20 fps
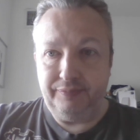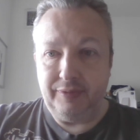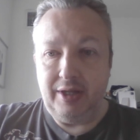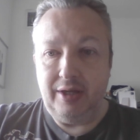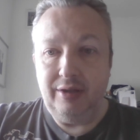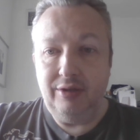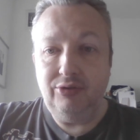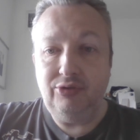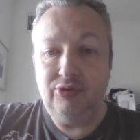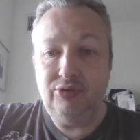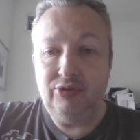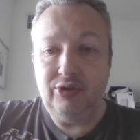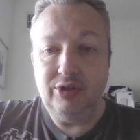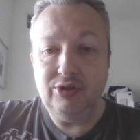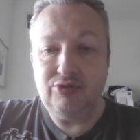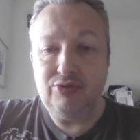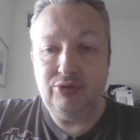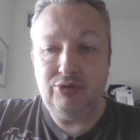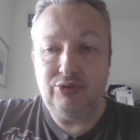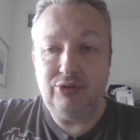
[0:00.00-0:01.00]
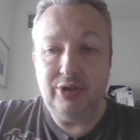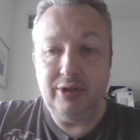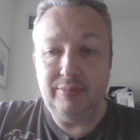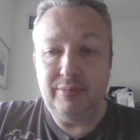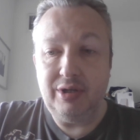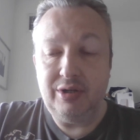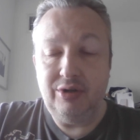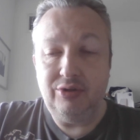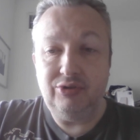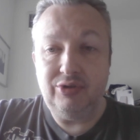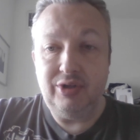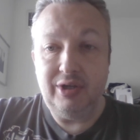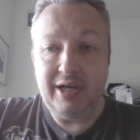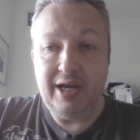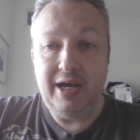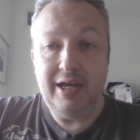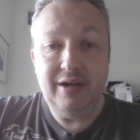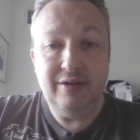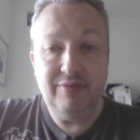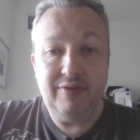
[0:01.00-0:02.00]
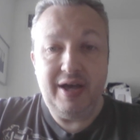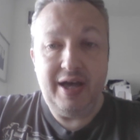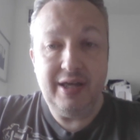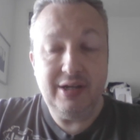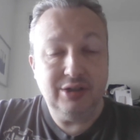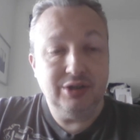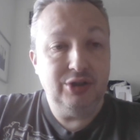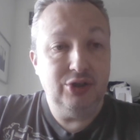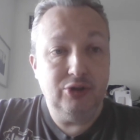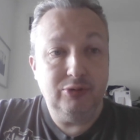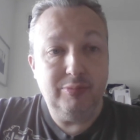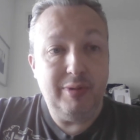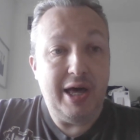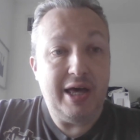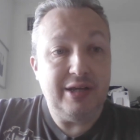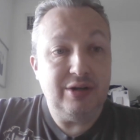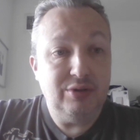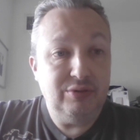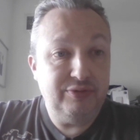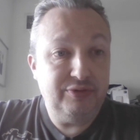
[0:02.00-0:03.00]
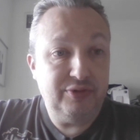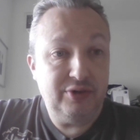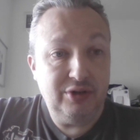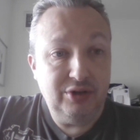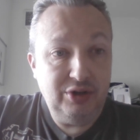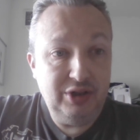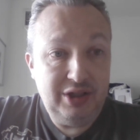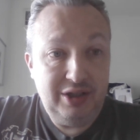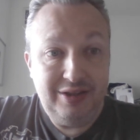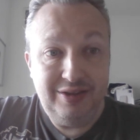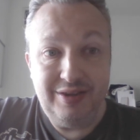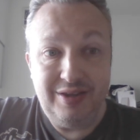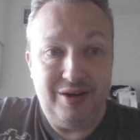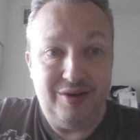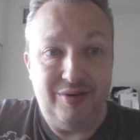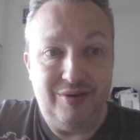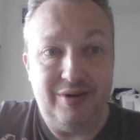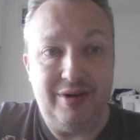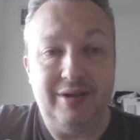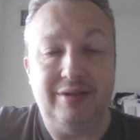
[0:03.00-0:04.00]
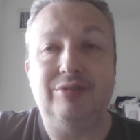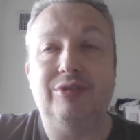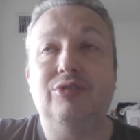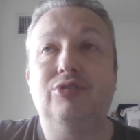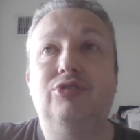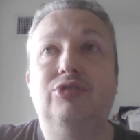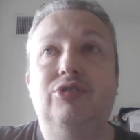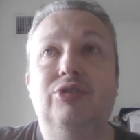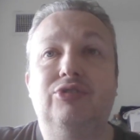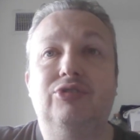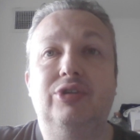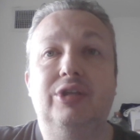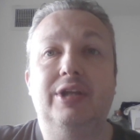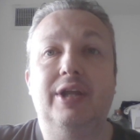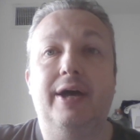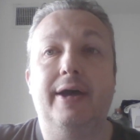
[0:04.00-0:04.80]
now, this is interesting because they kind of had a little battle for the lead there in 1969.